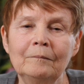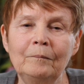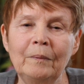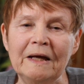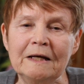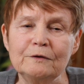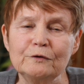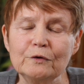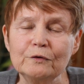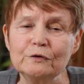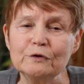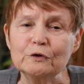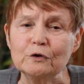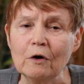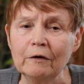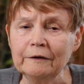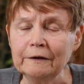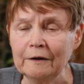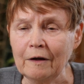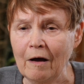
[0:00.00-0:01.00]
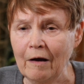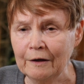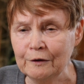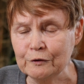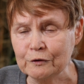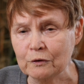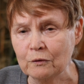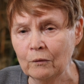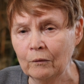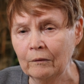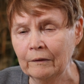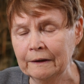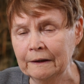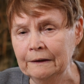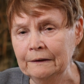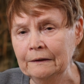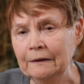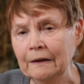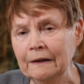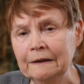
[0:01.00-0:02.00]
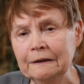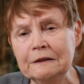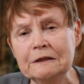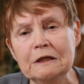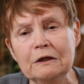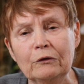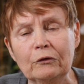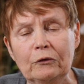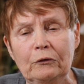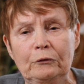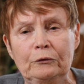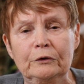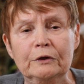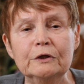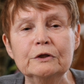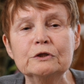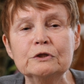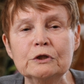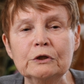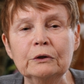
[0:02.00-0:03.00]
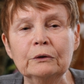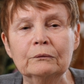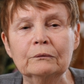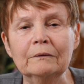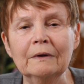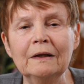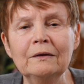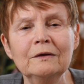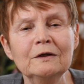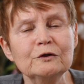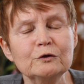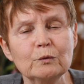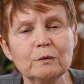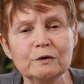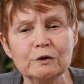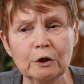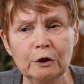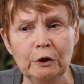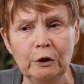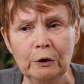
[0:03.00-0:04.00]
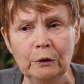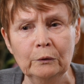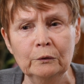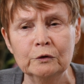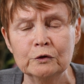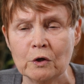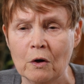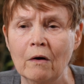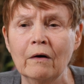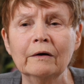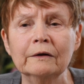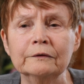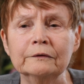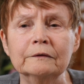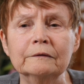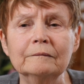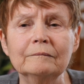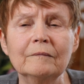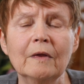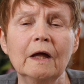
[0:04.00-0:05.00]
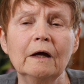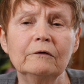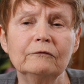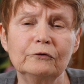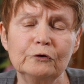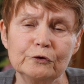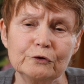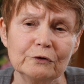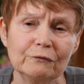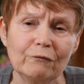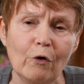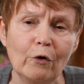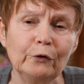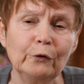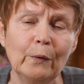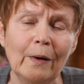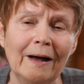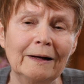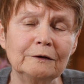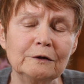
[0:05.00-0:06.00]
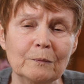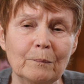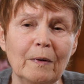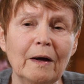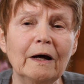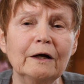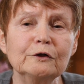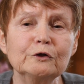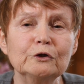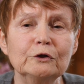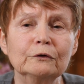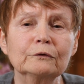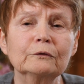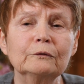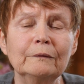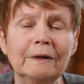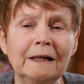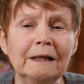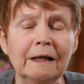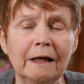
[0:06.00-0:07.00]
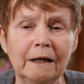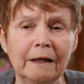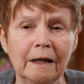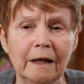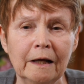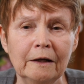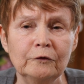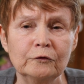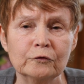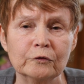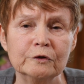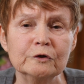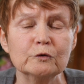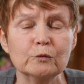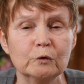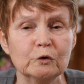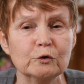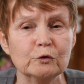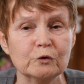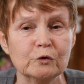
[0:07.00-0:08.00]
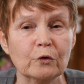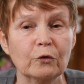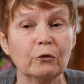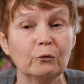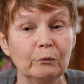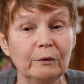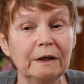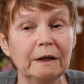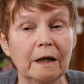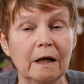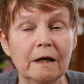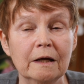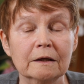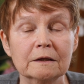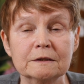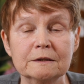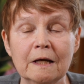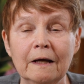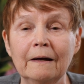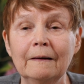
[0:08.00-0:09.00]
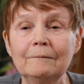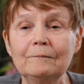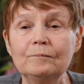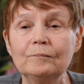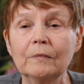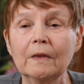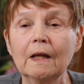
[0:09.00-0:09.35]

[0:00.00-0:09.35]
Basil started high school in 1932, and this was a huge honor. First of all, you had to pass your grade 8 entrance, which was a three-day exam.